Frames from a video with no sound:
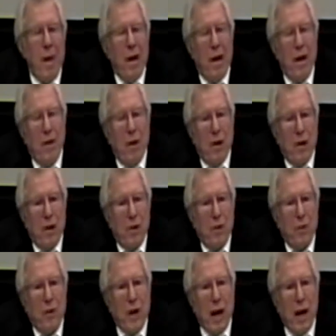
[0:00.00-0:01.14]
in order to
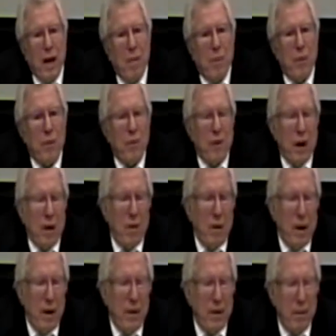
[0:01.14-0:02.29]
tame or to
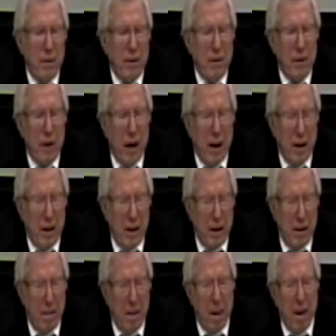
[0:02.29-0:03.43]
regulate civil
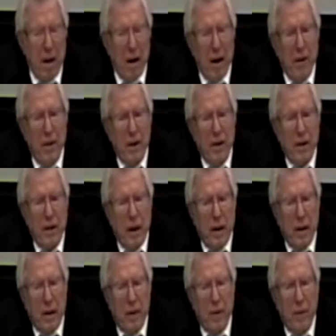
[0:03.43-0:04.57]
society, and then
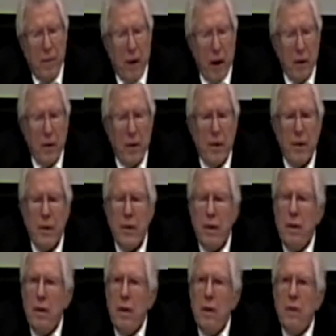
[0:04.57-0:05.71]
suddenly the fascists
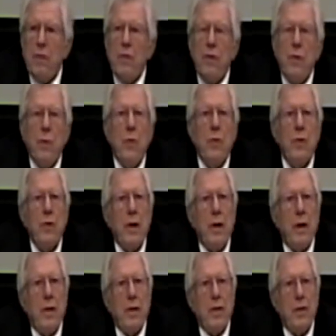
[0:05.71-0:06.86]
uh, introduced
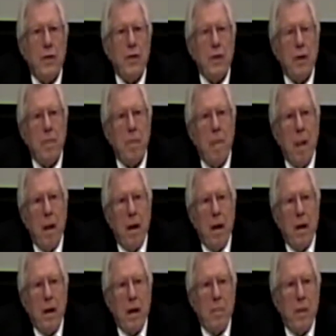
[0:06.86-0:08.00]
another system,
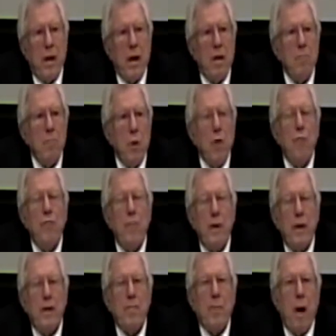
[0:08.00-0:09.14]
namely
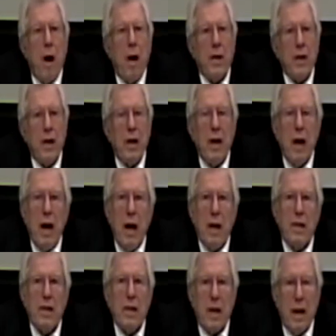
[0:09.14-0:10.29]
movement, party,
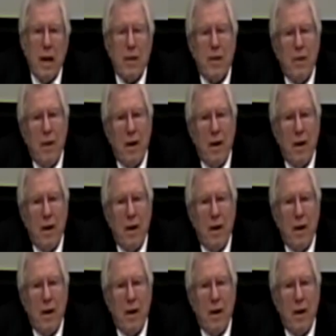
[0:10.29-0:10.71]
and state.